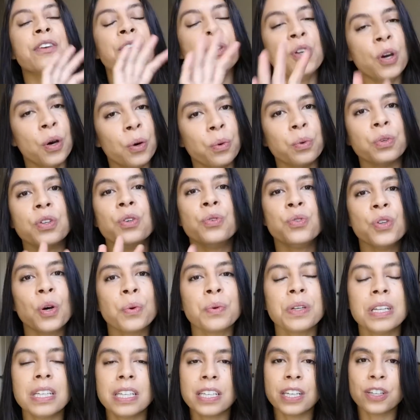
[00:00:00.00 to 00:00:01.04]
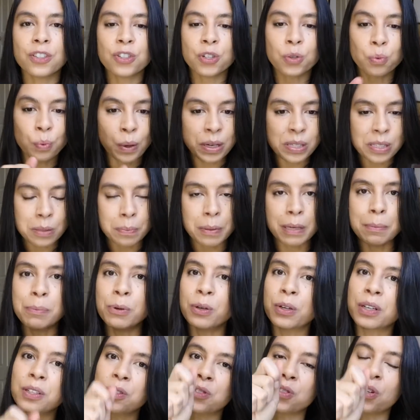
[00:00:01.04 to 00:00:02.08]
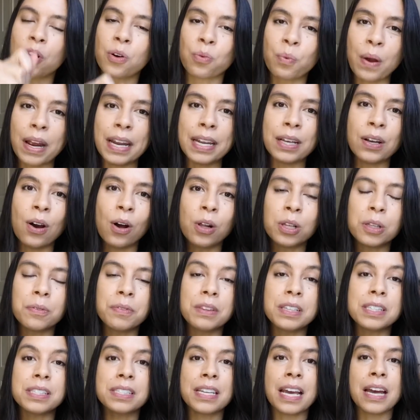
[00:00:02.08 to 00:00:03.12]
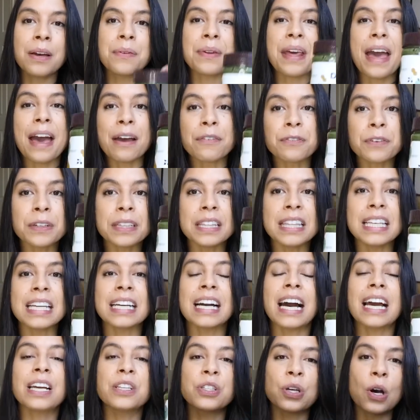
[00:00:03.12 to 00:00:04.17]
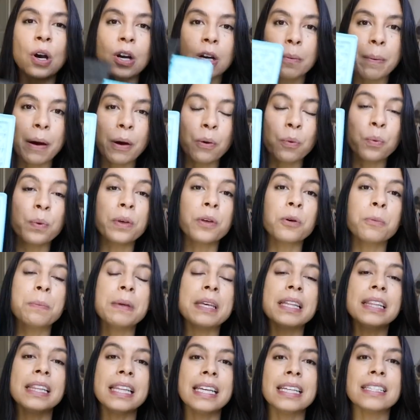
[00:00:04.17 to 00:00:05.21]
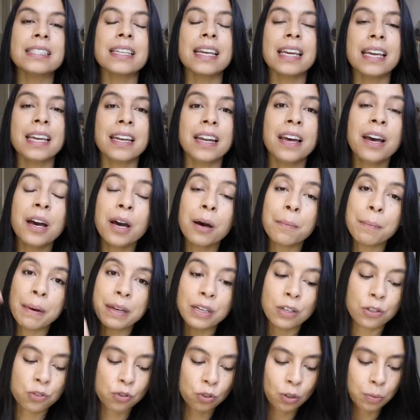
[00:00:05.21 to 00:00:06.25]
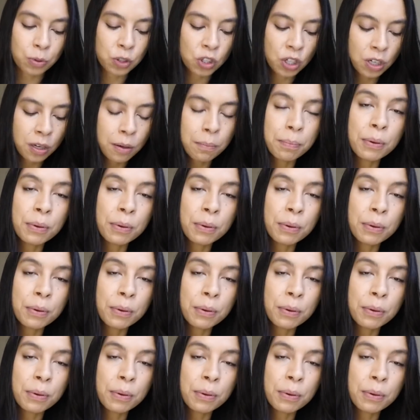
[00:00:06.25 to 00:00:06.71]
And no, you don't need to get your recipe book and start writing all of this down. Everything I talk about will be linked in my description